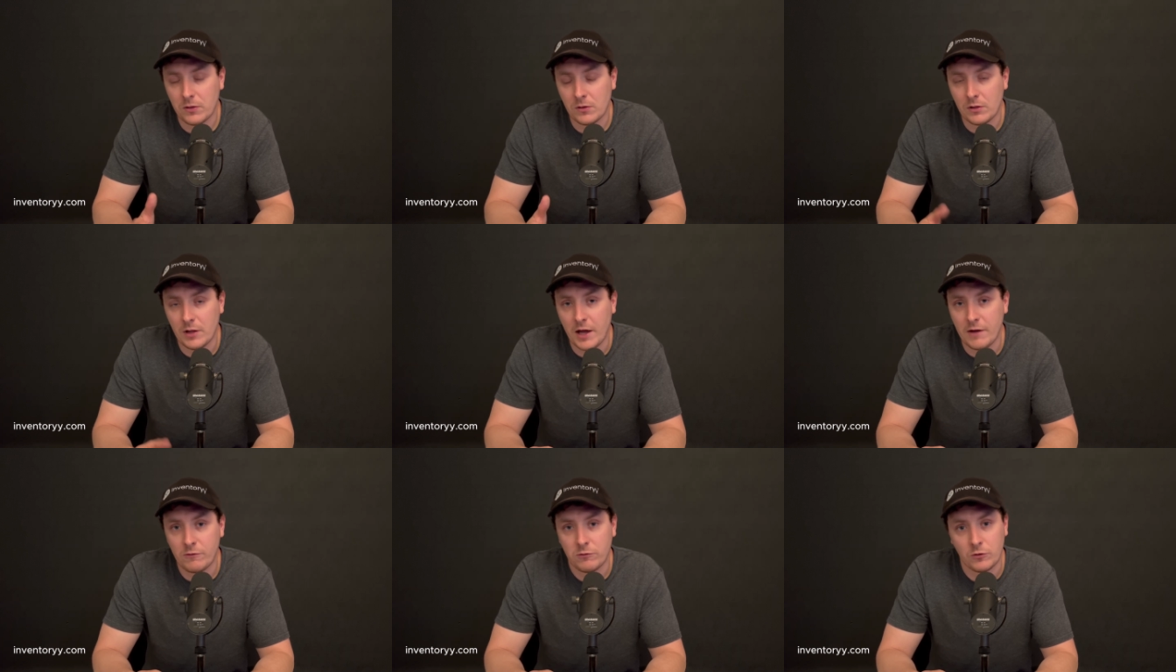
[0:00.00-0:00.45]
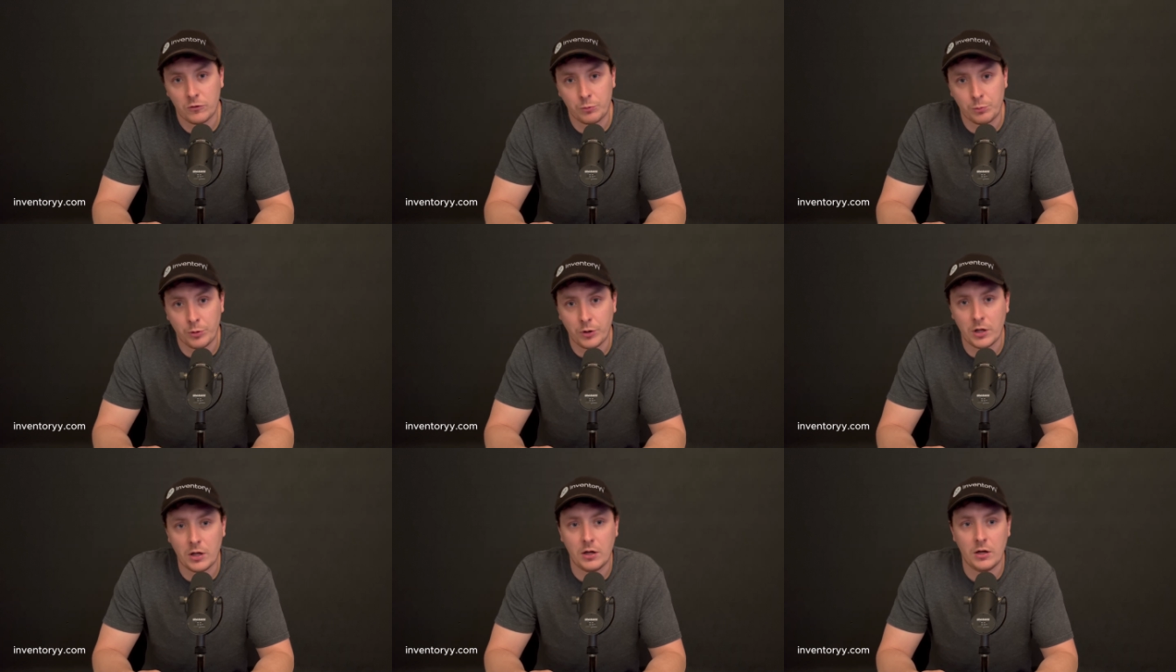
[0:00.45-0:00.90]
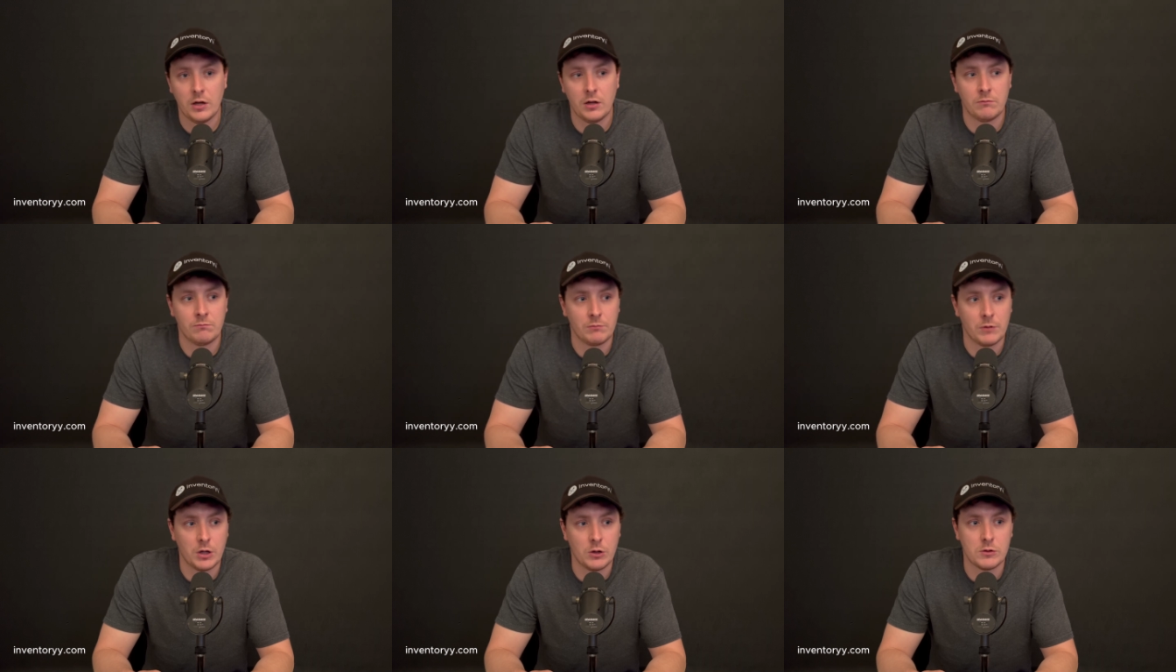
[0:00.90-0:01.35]
Life was pretty good.
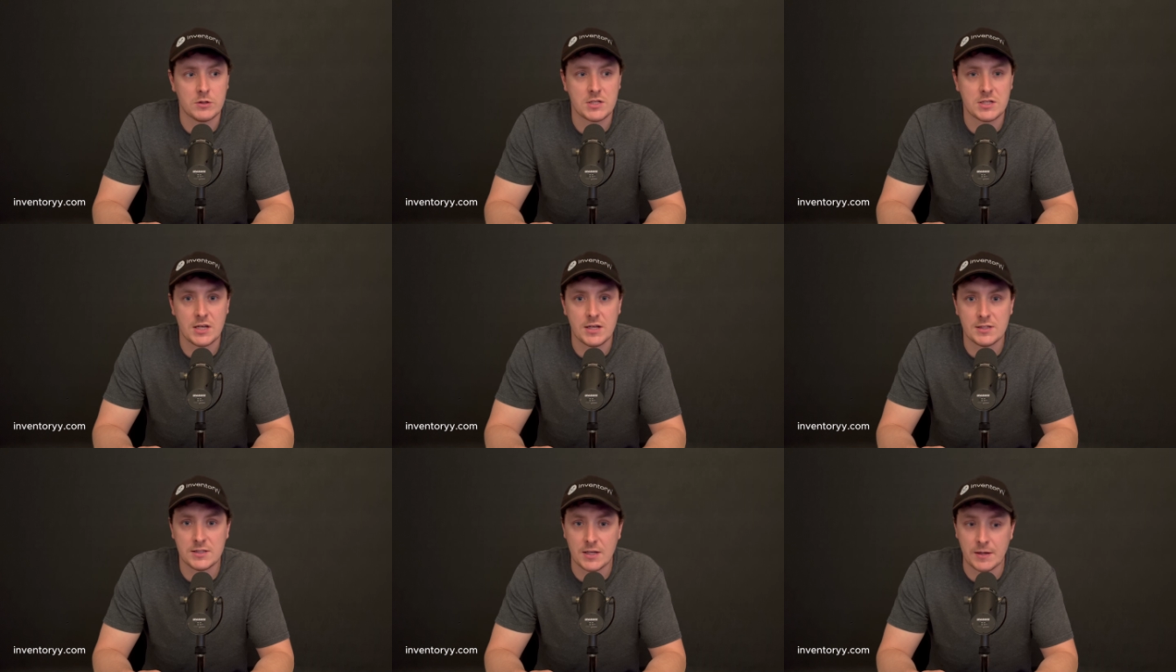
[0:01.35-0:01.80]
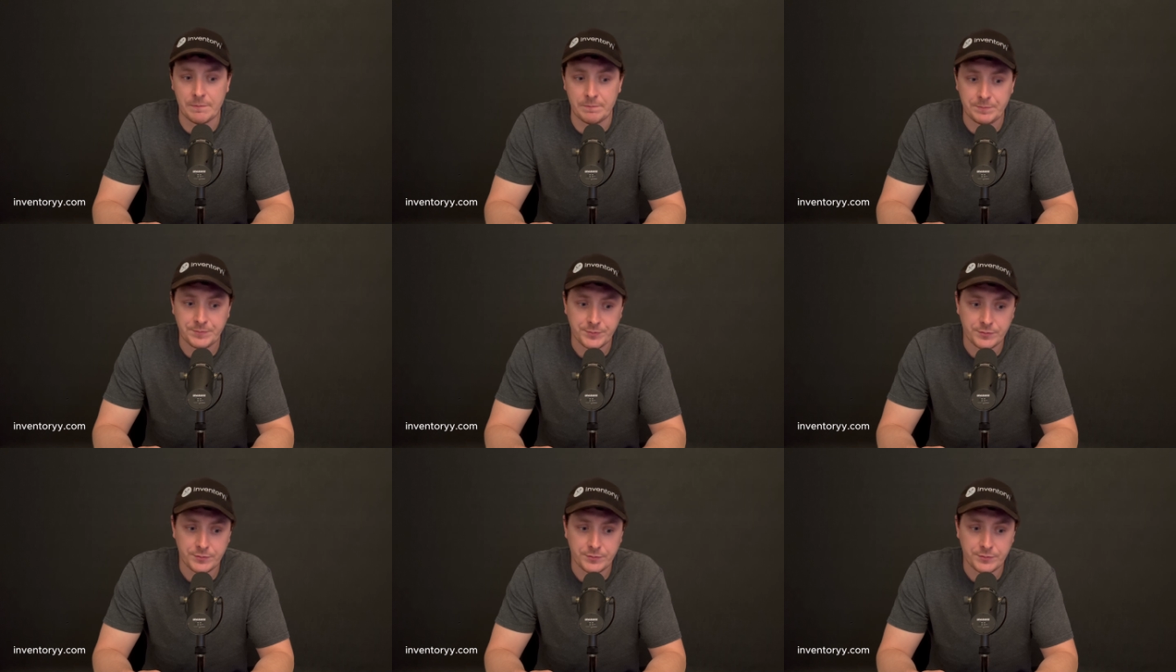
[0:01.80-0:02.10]
It was easy.